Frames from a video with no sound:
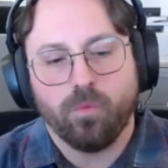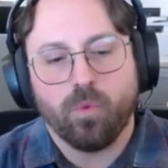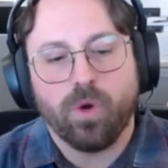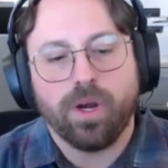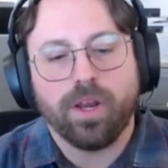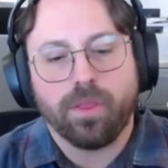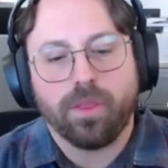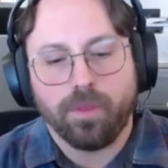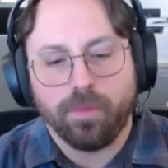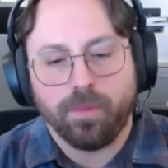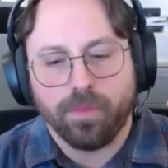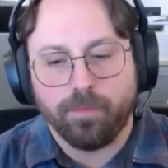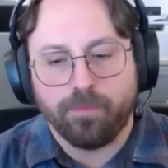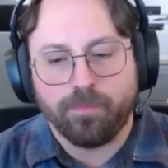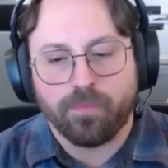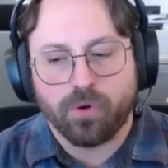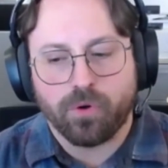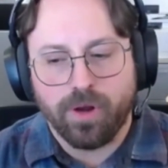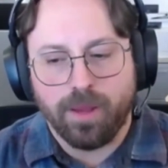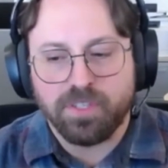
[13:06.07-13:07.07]
one of
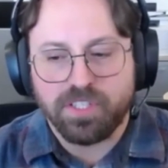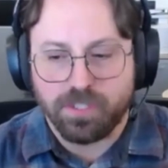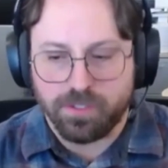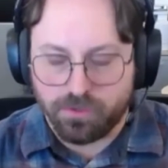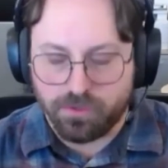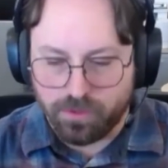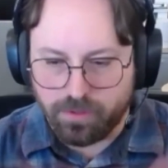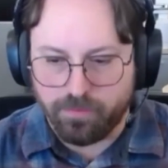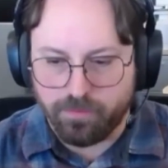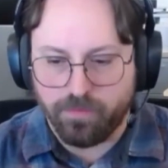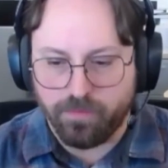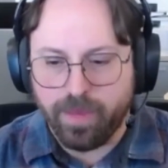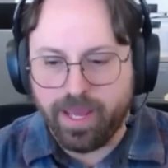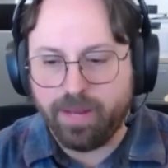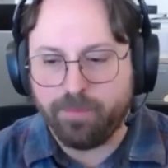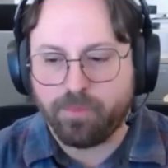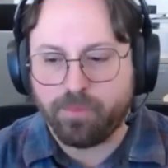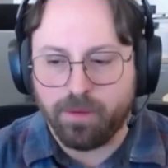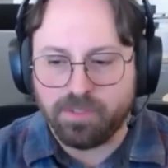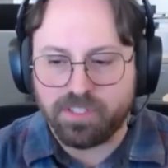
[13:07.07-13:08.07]
the premises, or the
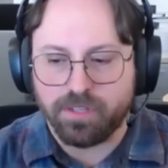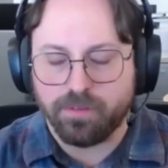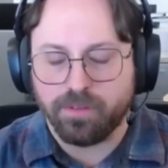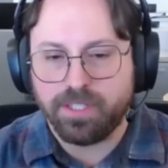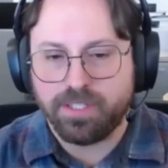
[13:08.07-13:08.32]
main premise,